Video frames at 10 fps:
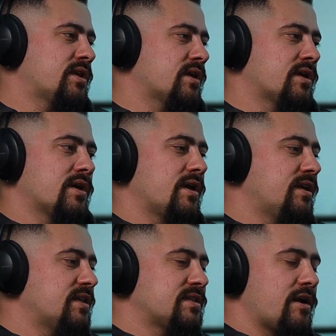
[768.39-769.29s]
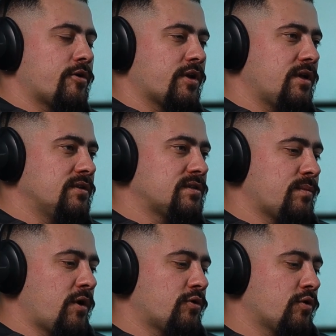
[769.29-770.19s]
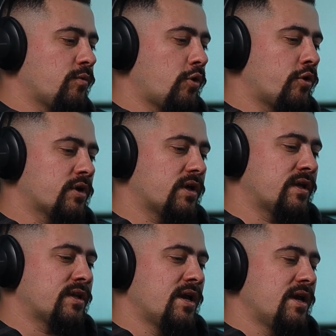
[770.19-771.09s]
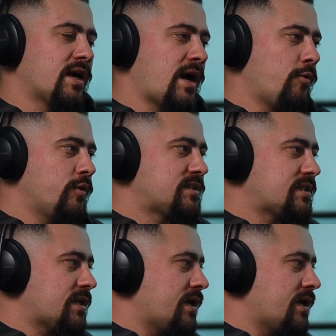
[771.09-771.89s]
and other articles about your work and how it's